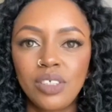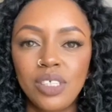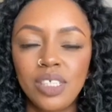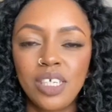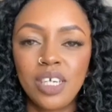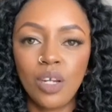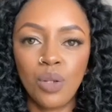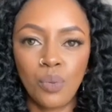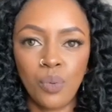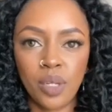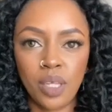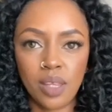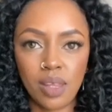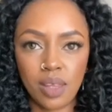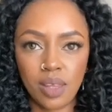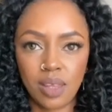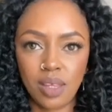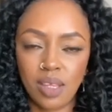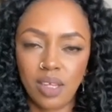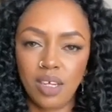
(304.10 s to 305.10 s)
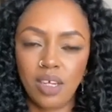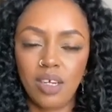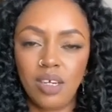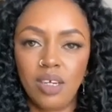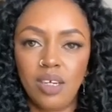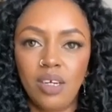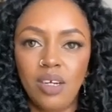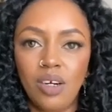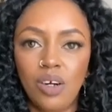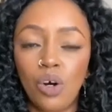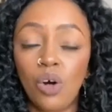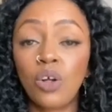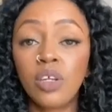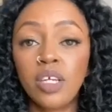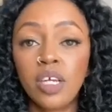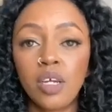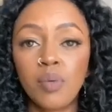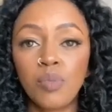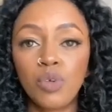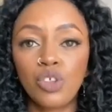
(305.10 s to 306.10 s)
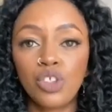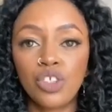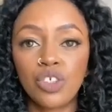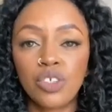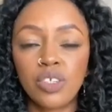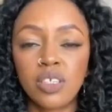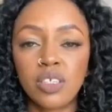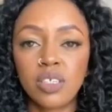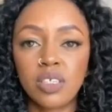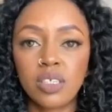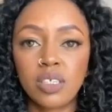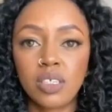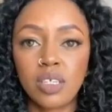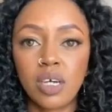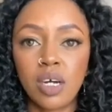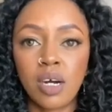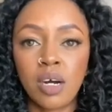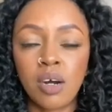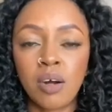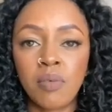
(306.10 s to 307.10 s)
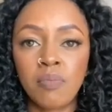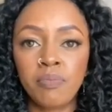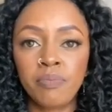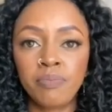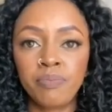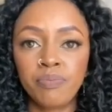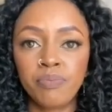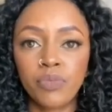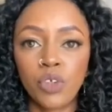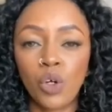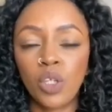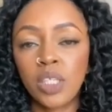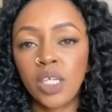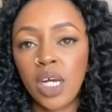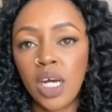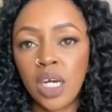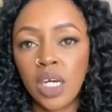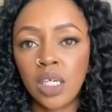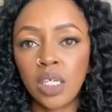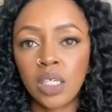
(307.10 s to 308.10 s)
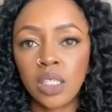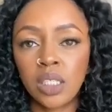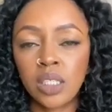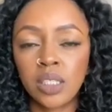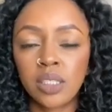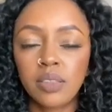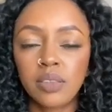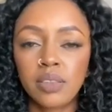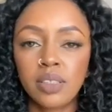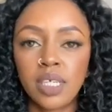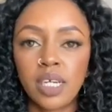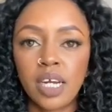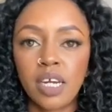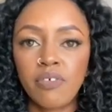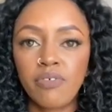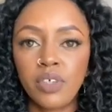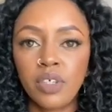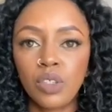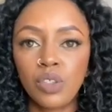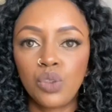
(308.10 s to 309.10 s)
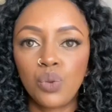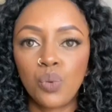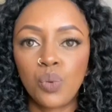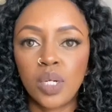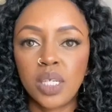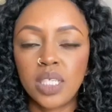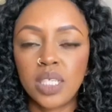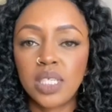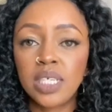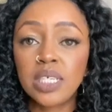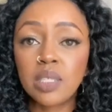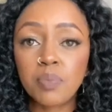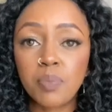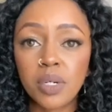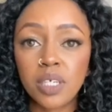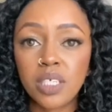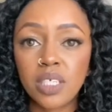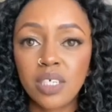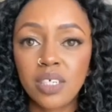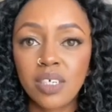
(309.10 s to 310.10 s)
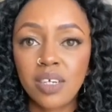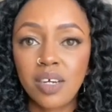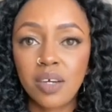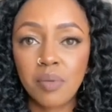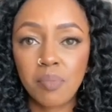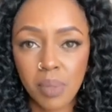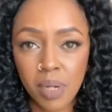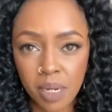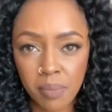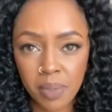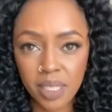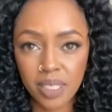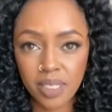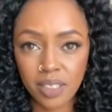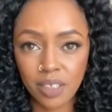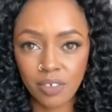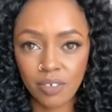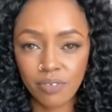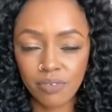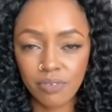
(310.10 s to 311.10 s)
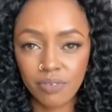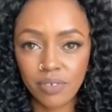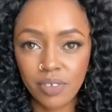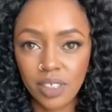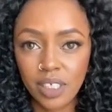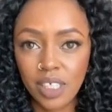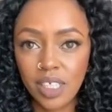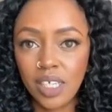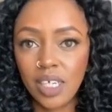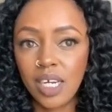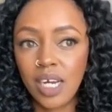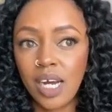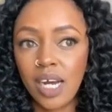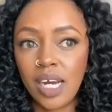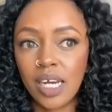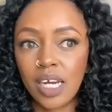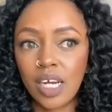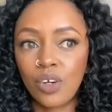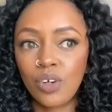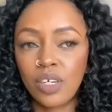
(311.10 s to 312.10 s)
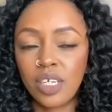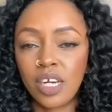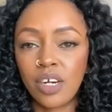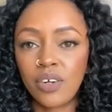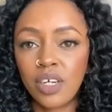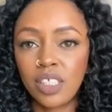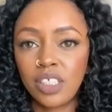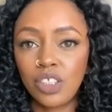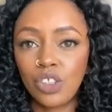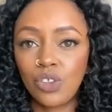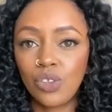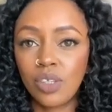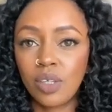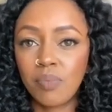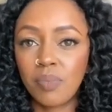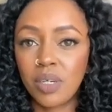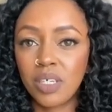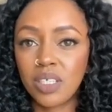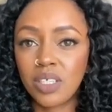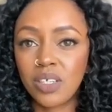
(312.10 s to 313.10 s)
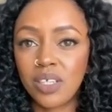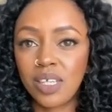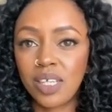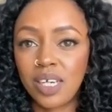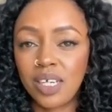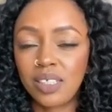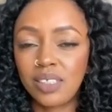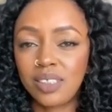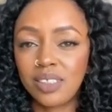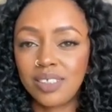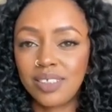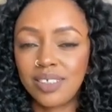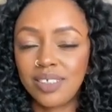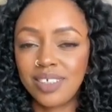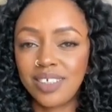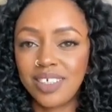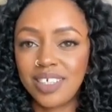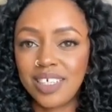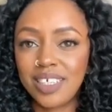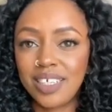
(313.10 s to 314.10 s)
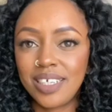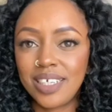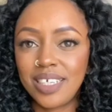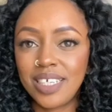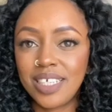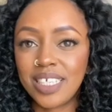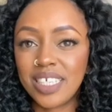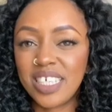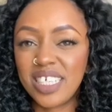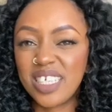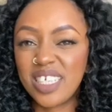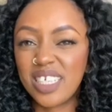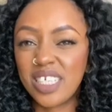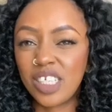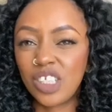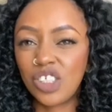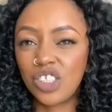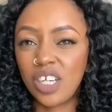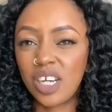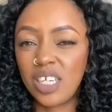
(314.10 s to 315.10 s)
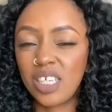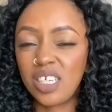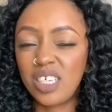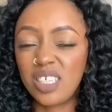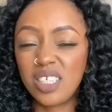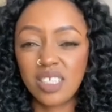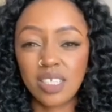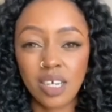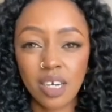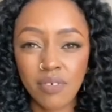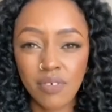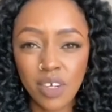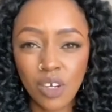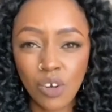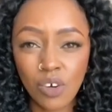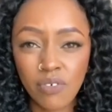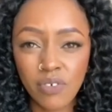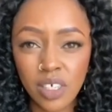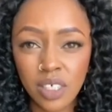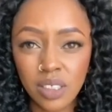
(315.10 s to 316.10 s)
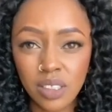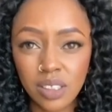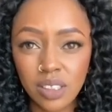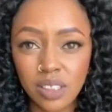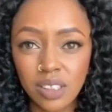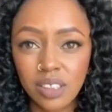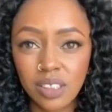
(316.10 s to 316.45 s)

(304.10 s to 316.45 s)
deal with all the emotions, all the anger that I feel towards this person by myself. I cannot direct it to the person that is essentially deserving of it,